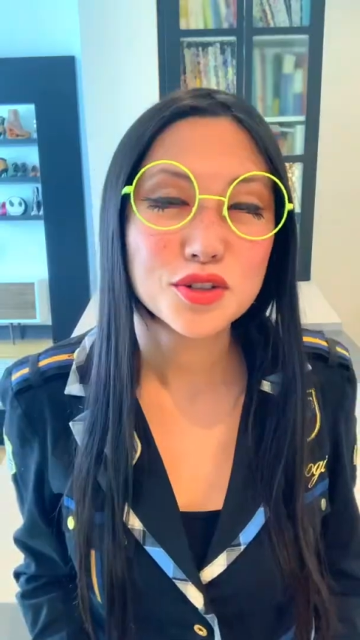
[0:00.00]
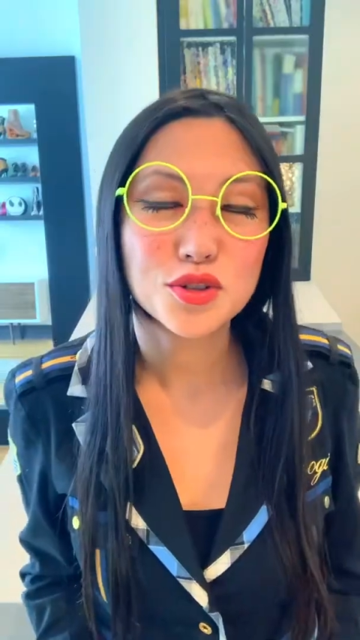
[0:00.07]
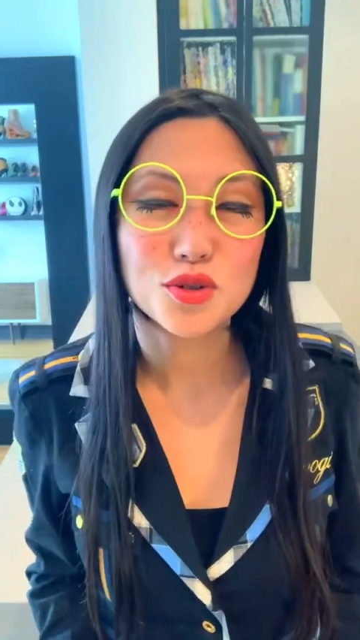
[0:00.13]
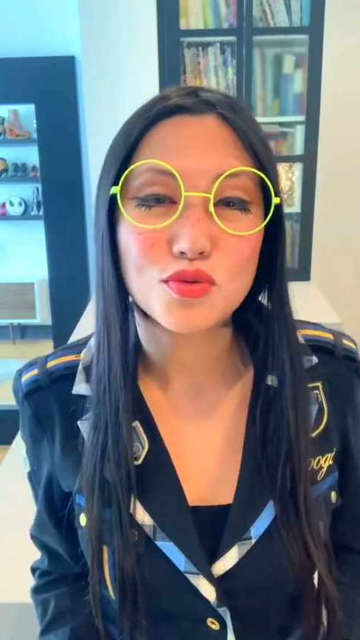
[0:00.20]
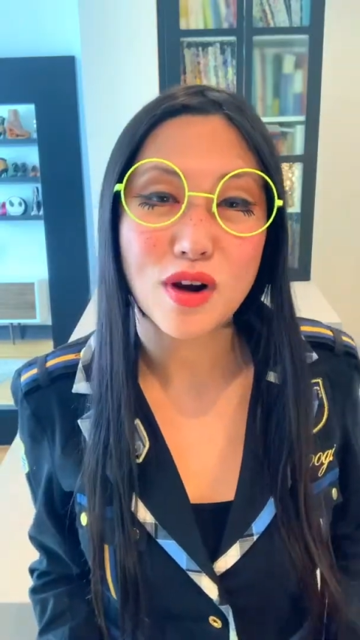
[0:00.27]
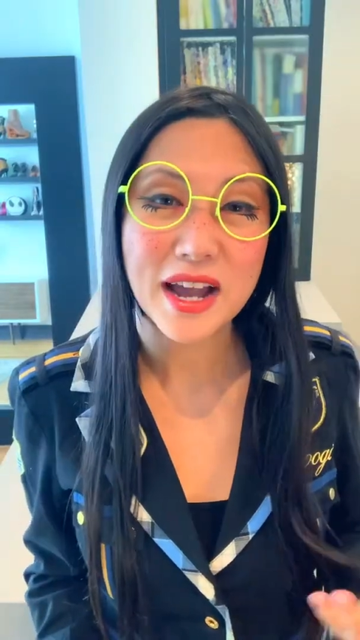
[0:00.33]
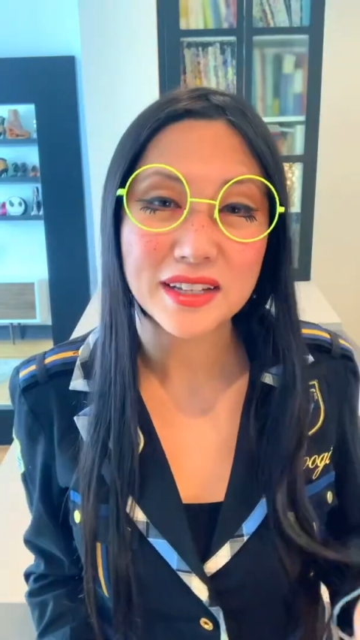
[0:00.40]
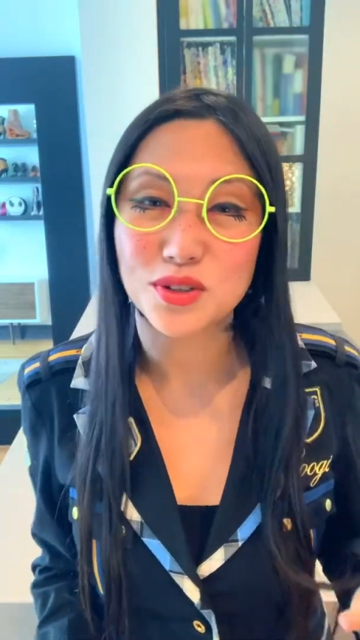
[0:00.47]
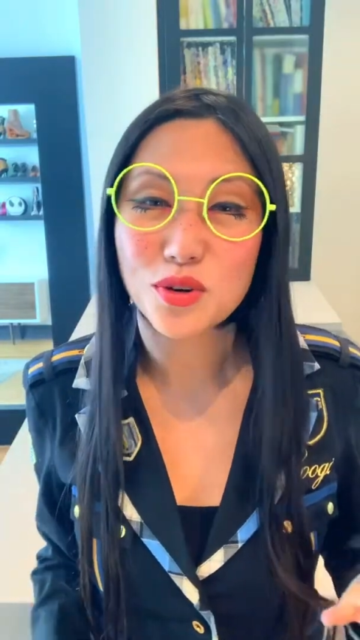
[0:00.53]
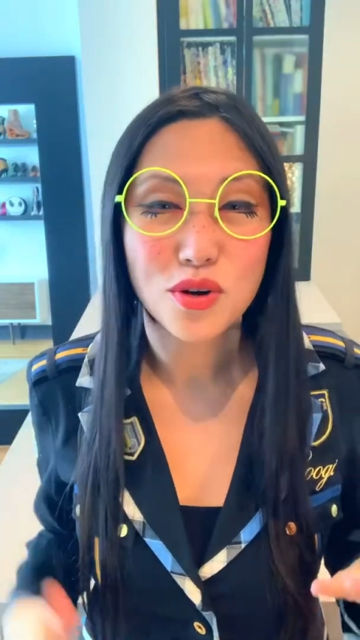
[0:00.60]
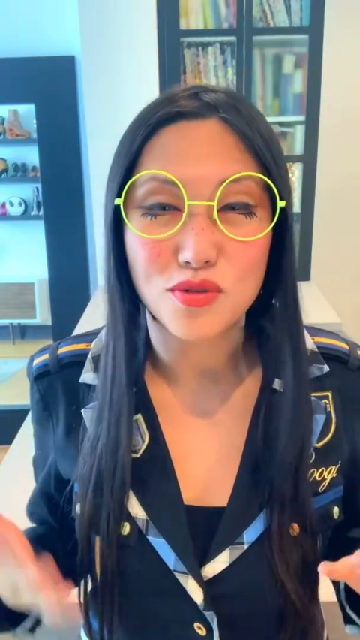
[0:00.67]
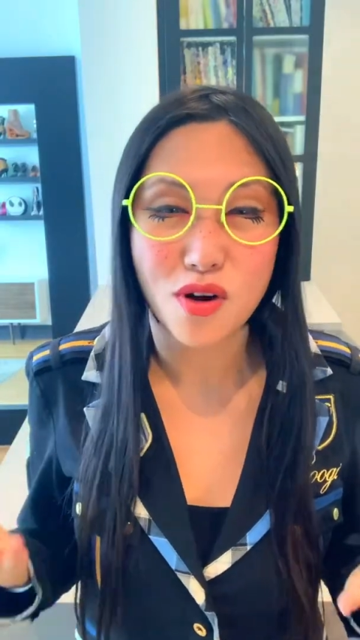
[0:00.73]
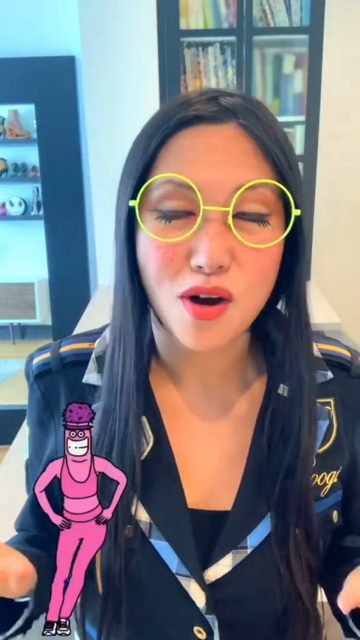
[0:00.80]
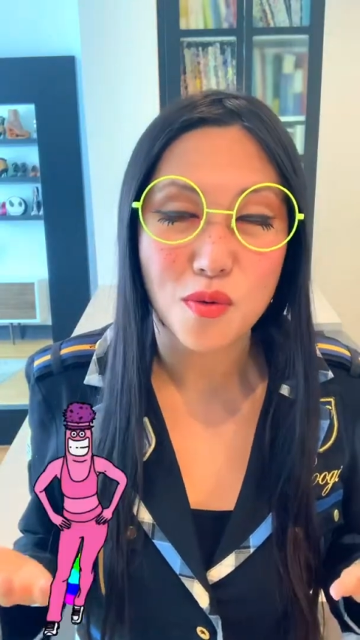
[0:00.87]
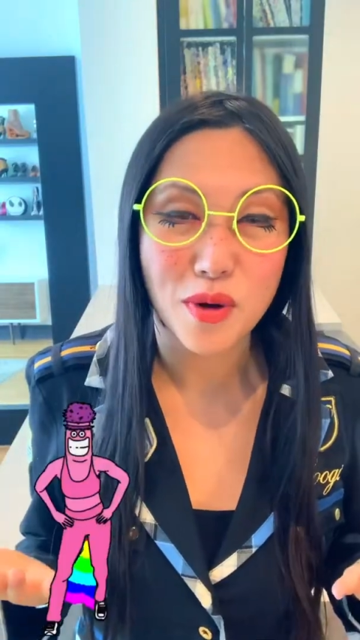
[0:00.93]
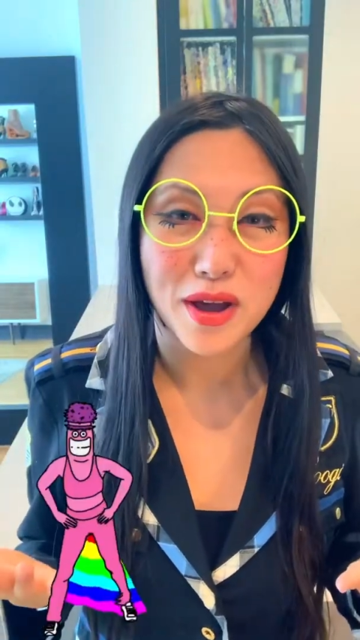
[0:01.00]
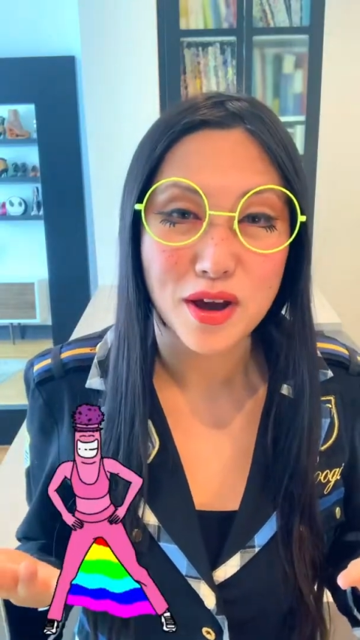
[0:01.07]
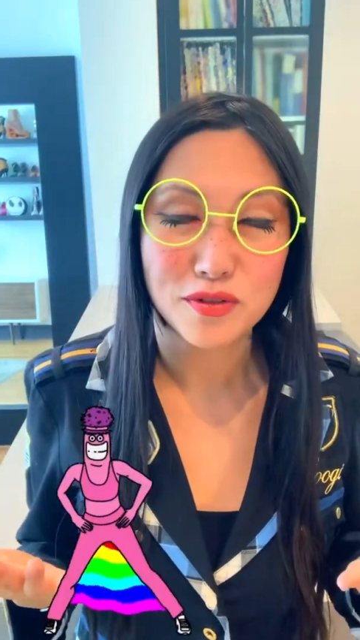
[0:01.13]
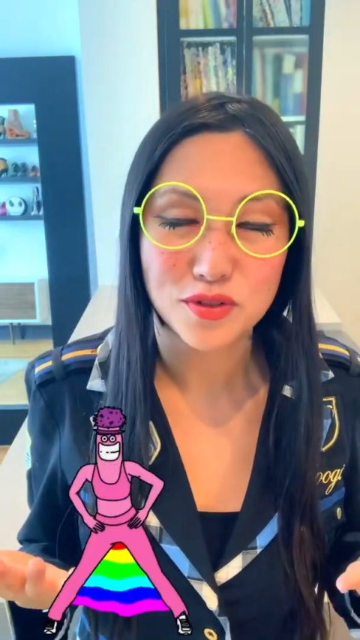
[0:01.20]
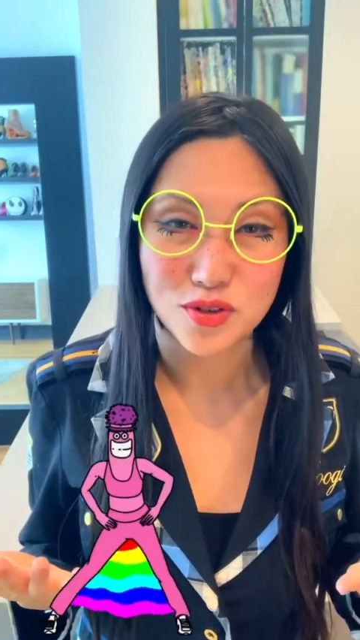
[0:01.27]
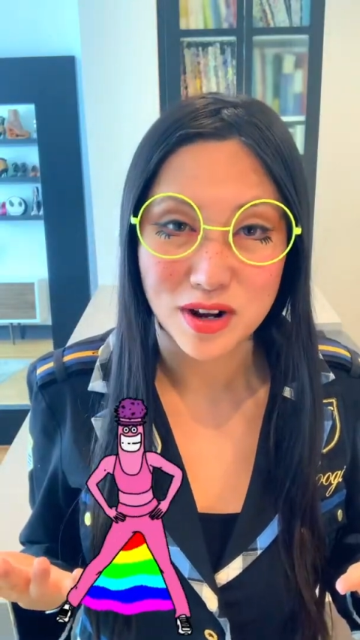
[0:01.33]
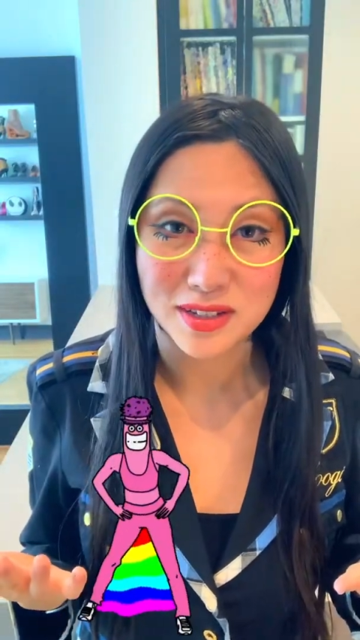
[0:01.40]
no right or wrong way
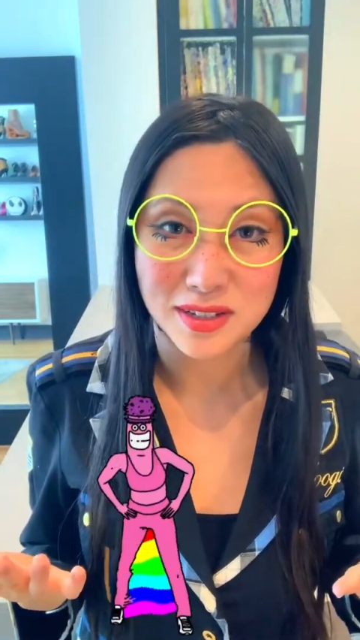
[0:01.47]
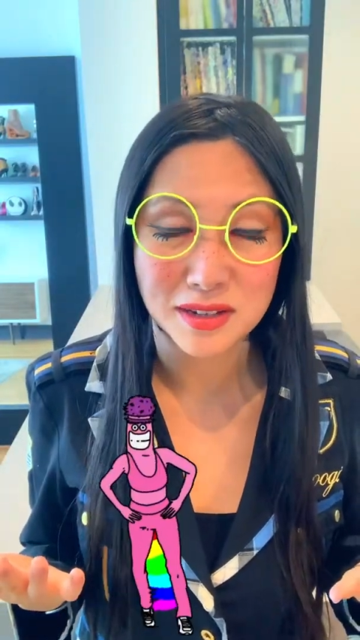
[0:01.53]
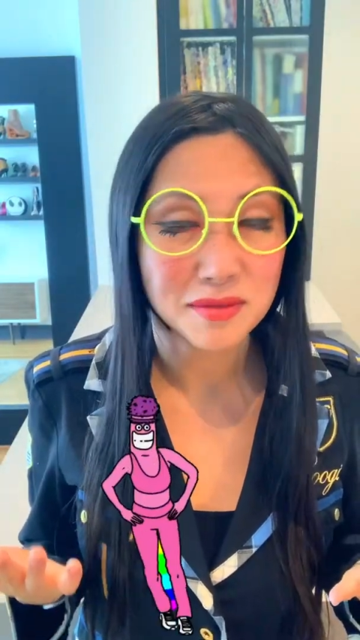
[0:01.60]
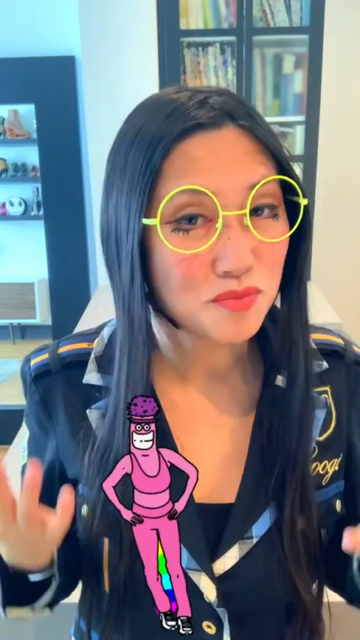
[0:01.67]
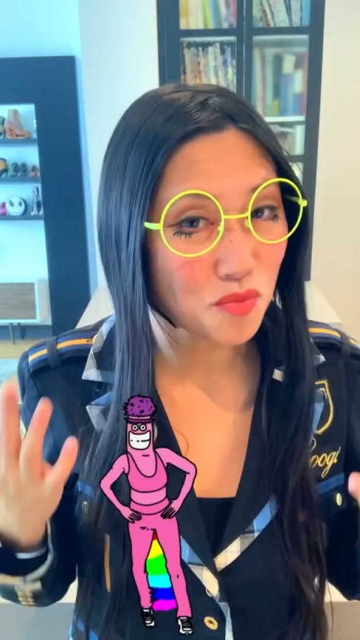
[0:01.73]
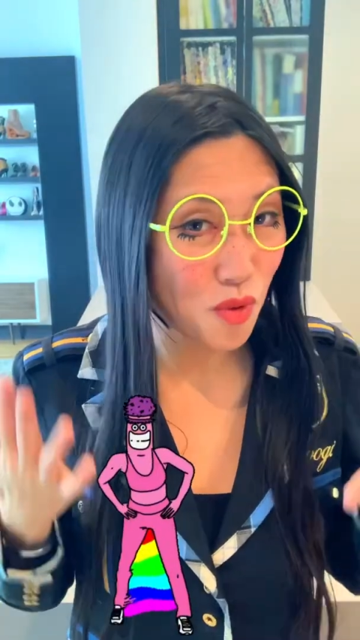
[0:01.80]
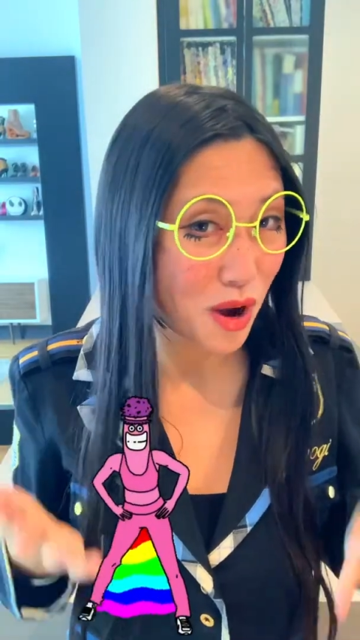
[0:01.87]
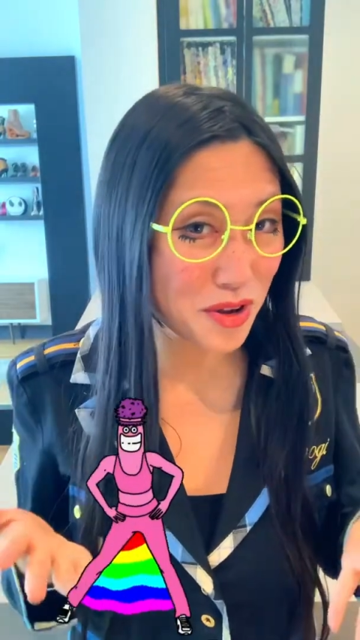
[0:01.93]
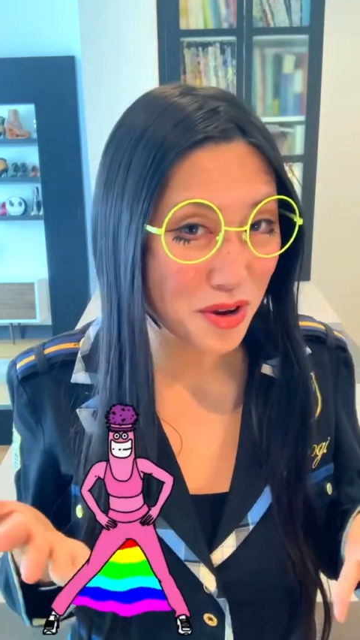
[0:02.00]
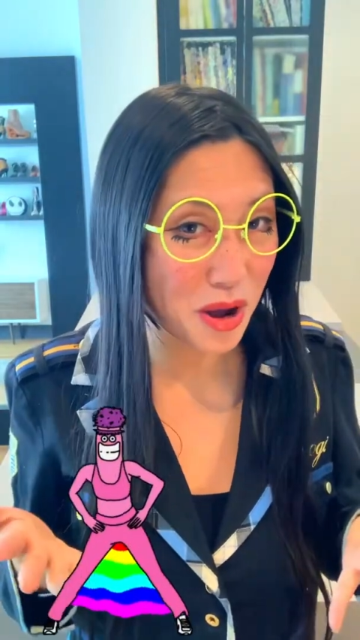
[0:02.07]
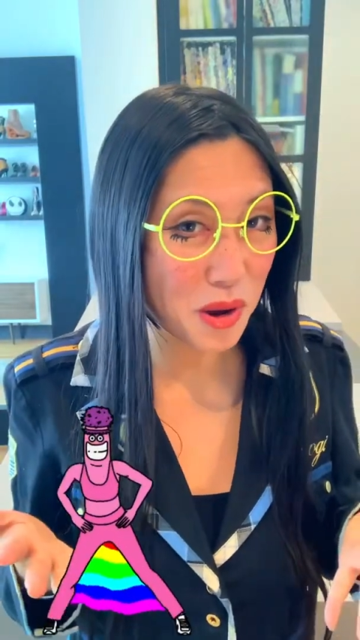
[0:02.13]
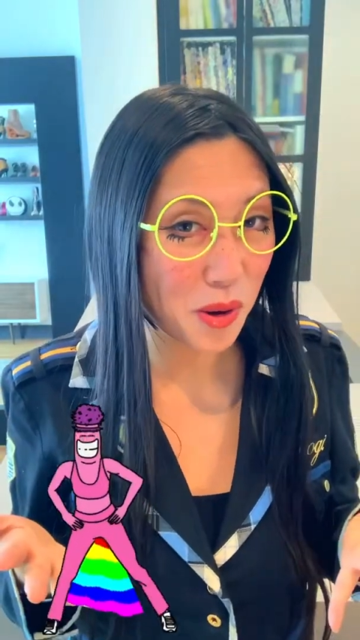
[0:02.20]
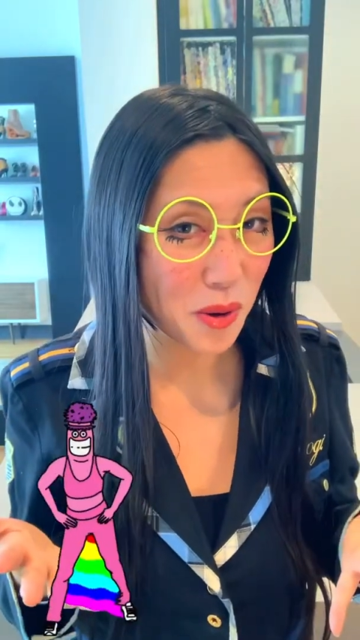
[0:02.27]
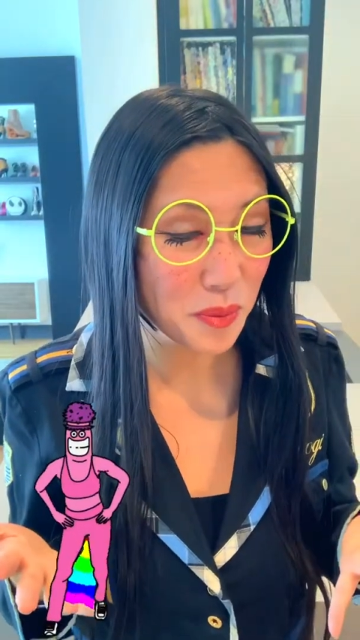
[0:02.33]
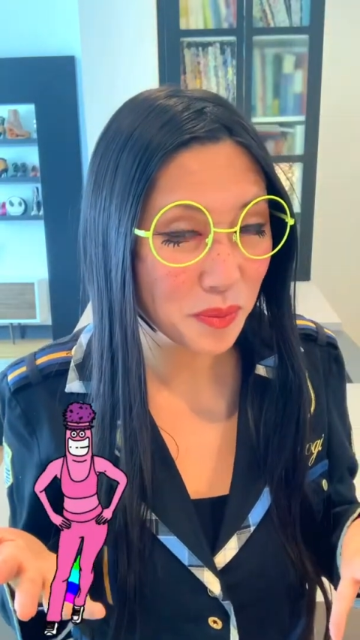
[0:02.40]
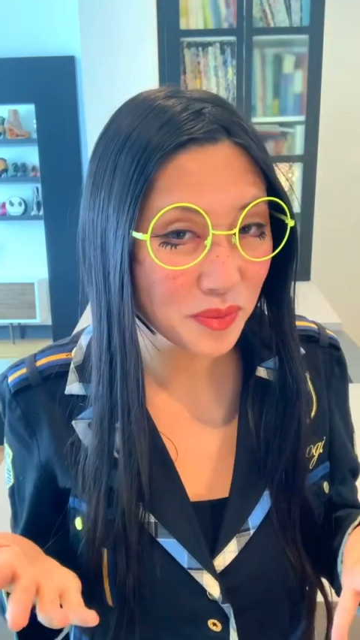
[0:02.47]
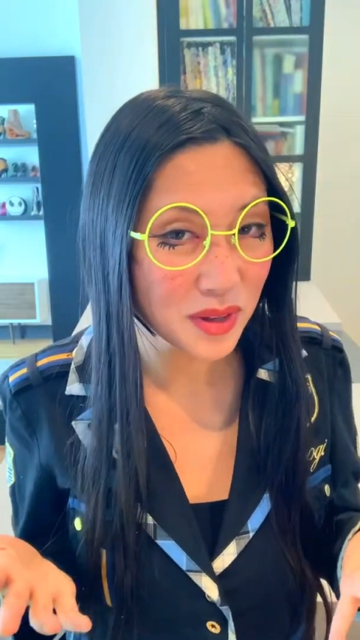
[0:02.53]
of dressing while you're at home.